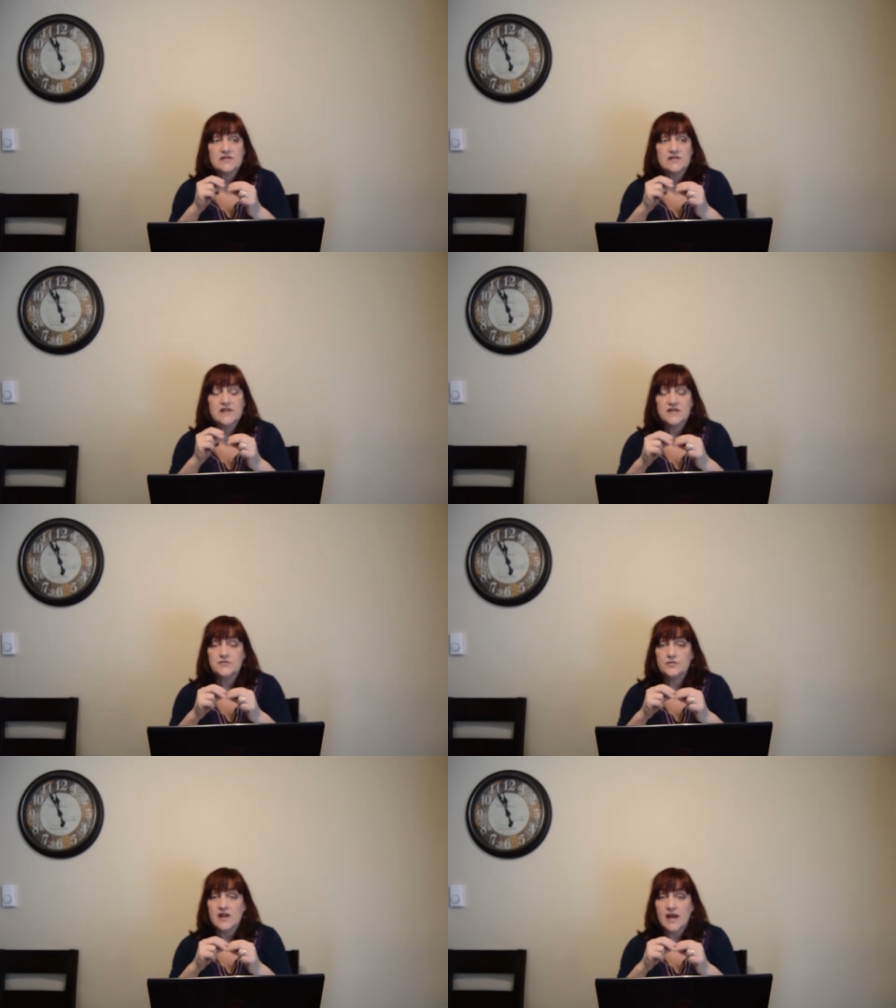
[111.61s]

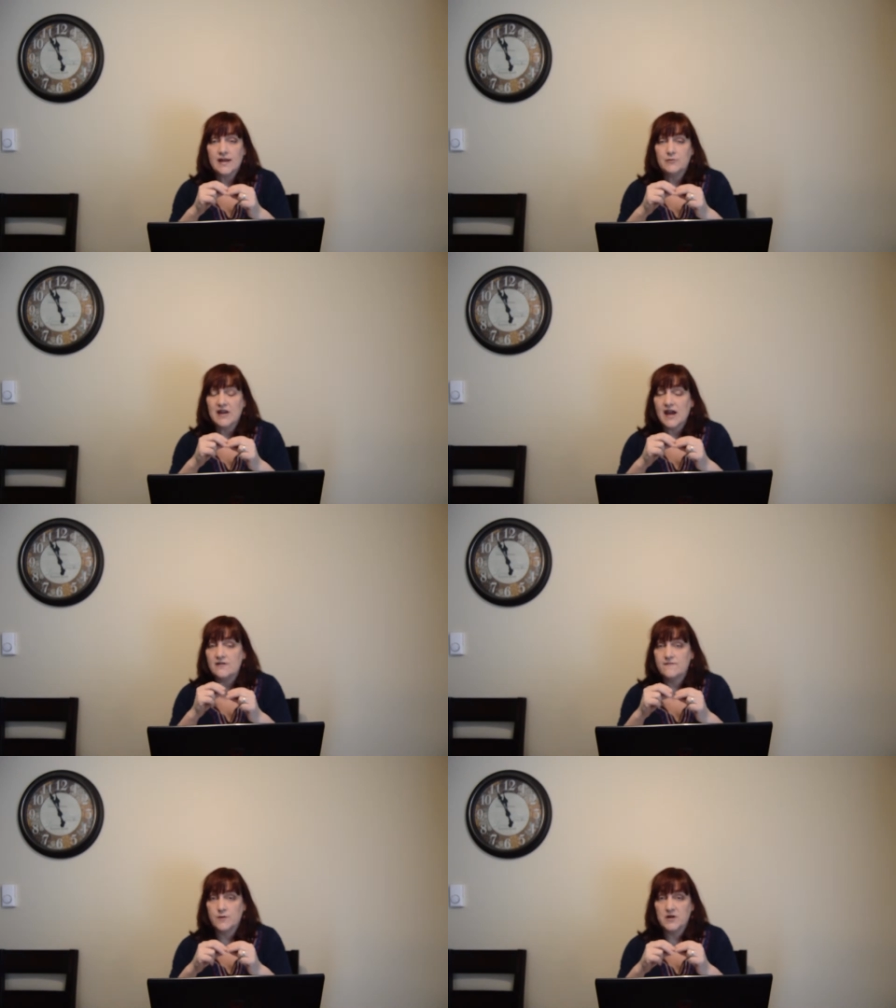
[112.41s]
yesterday we had
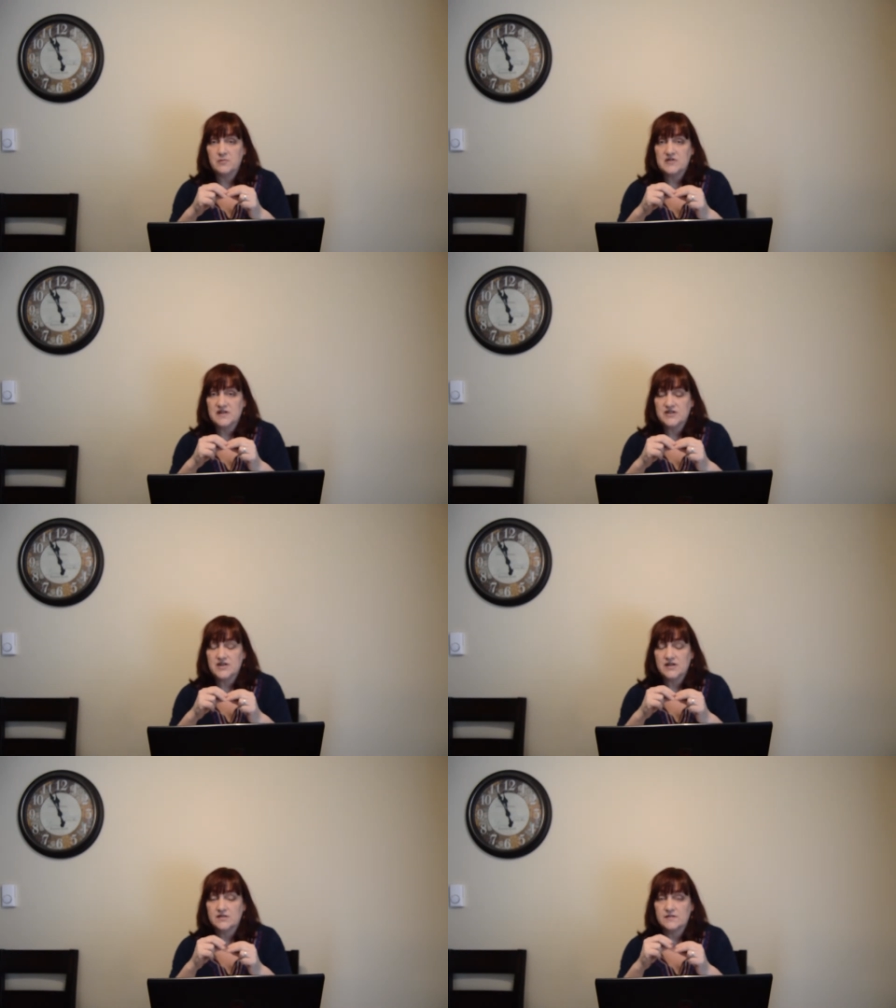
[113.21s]
a 40%
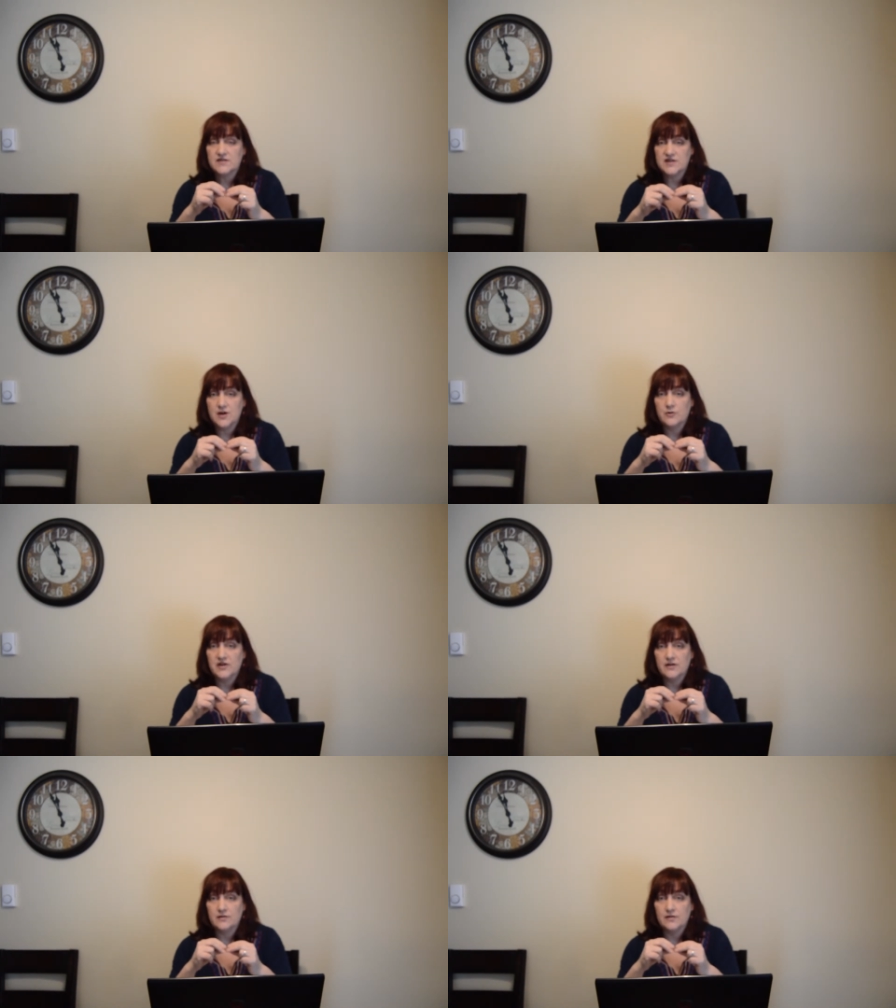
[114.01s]
chance of snow
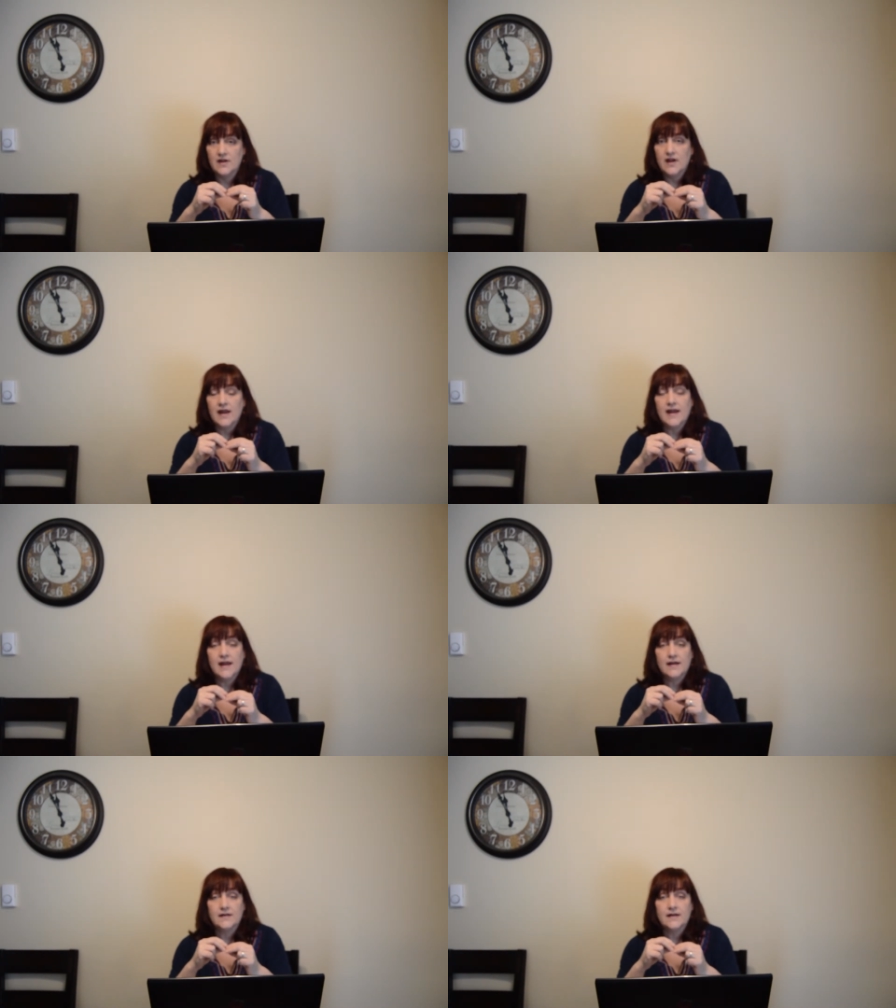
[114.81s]
here,
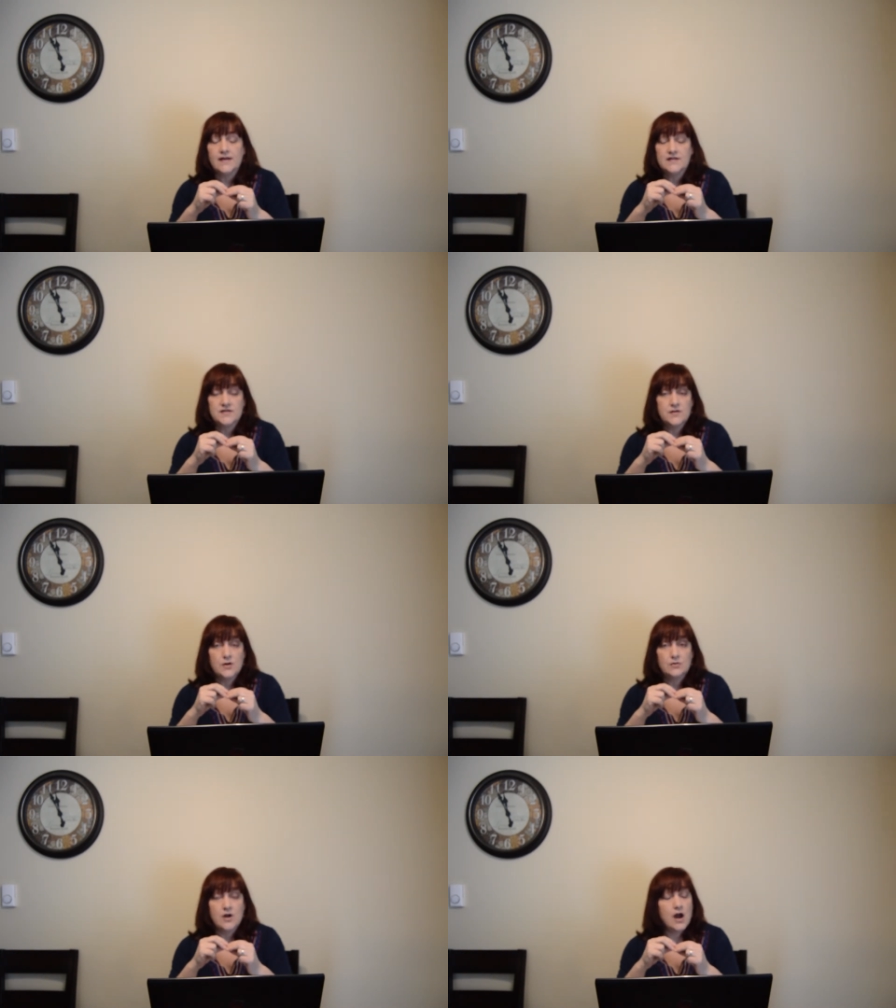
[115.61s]
and it
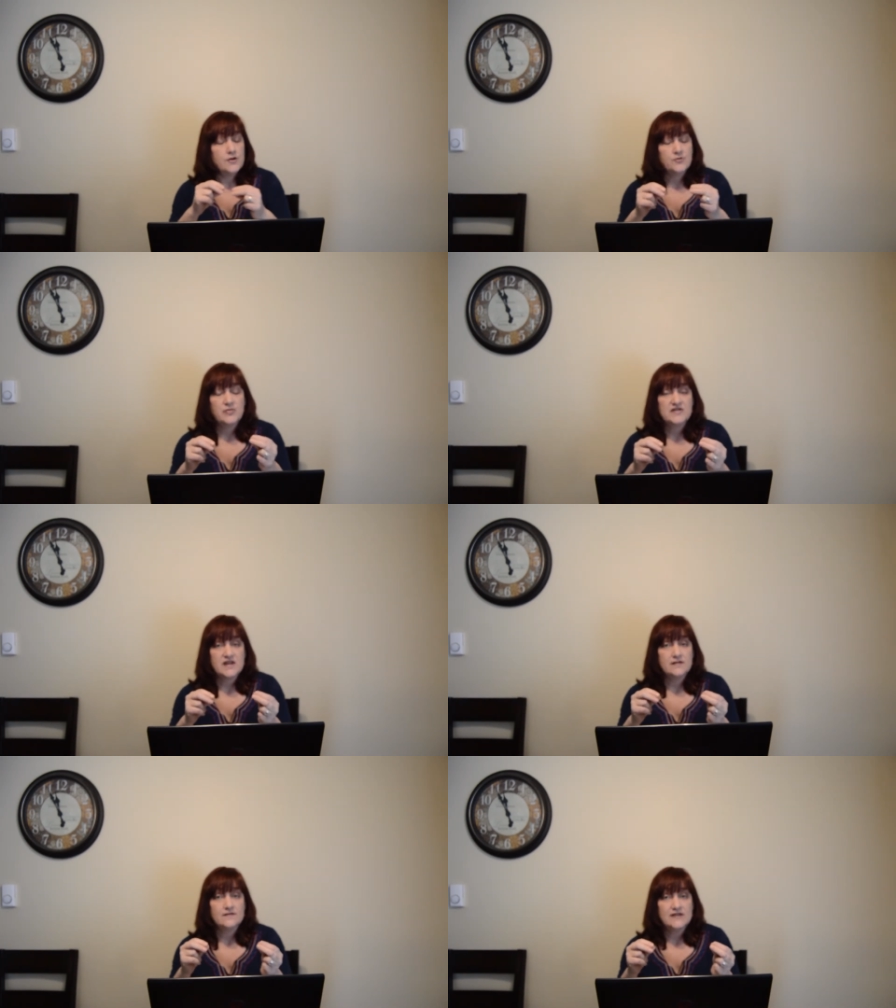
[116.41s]
snowed
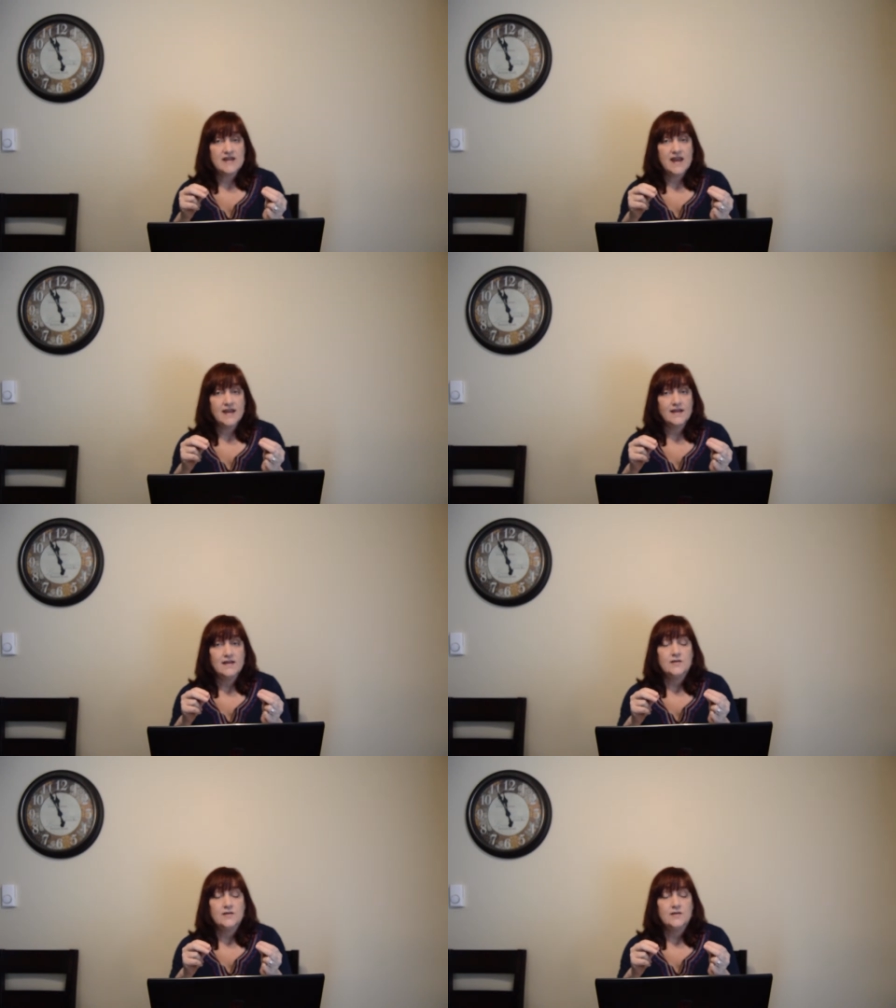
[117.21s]
100% of the day.